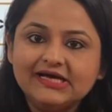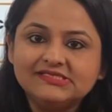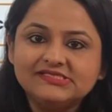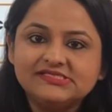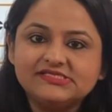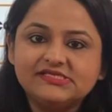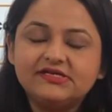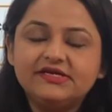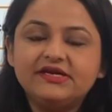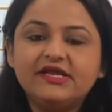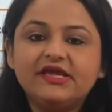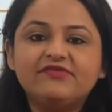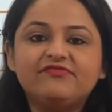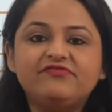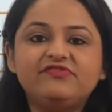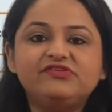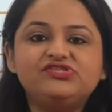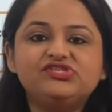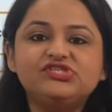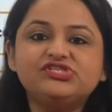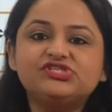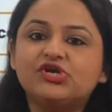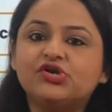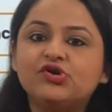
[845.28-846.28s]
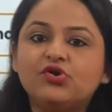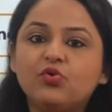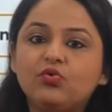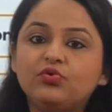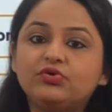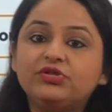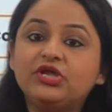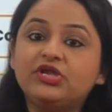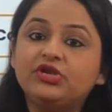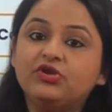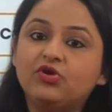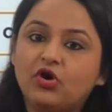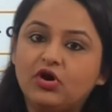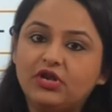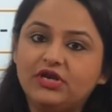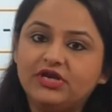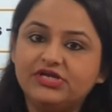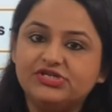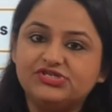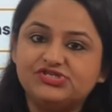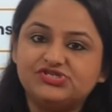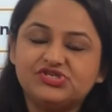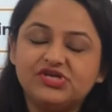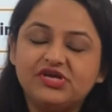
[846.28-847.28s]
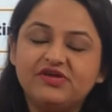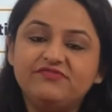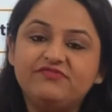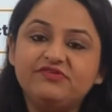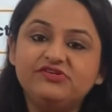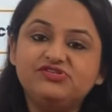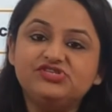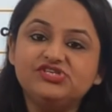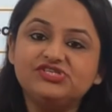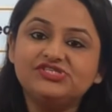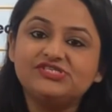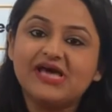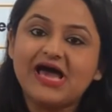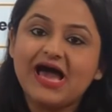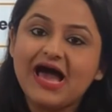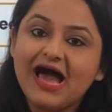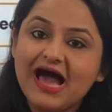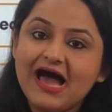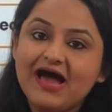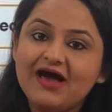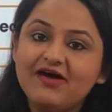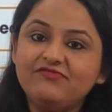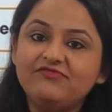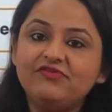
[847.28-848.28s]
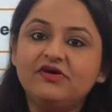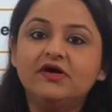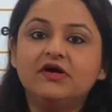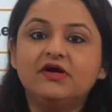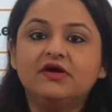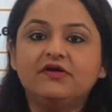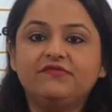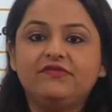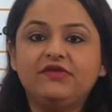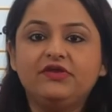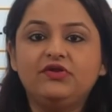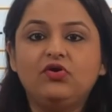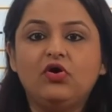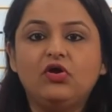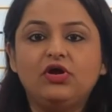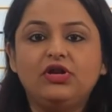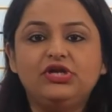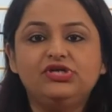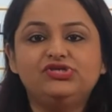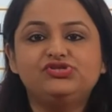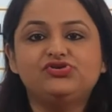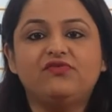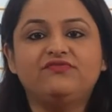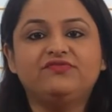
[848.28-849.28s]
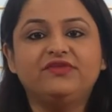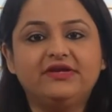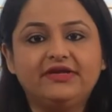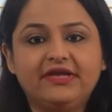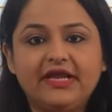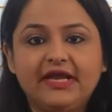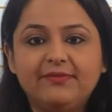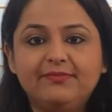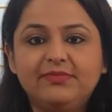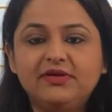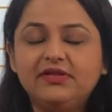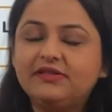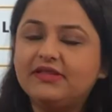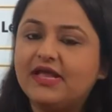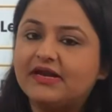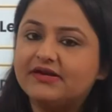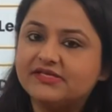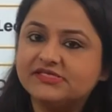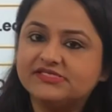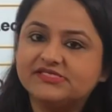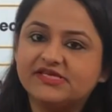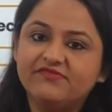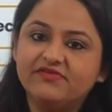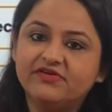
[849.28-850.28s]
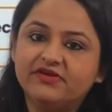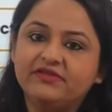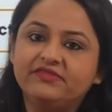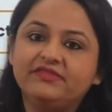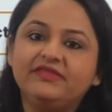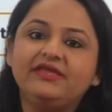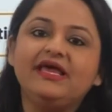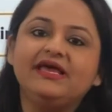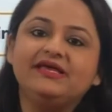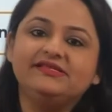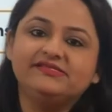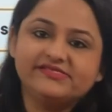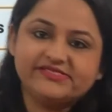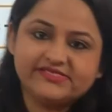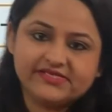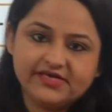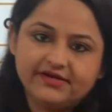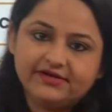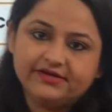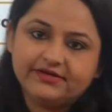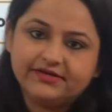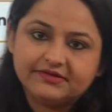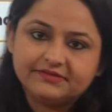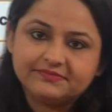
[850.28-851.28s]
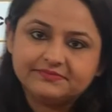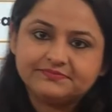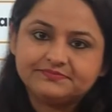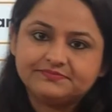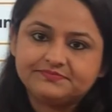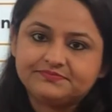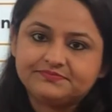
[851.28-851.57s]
answered if you just know the knowledge, if you just have the knowledge of the table that is given in the NCERT.